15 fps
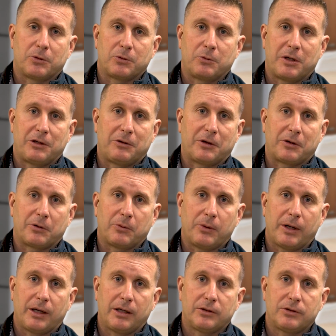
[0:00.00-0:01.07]
we're well on our
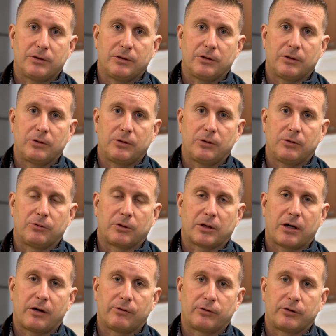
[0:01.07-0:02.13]
way to good
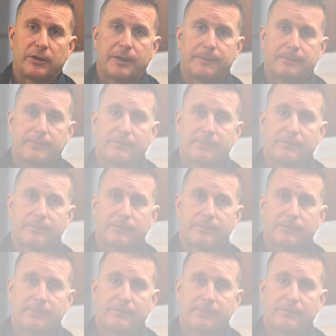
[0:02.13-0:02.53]
recovery.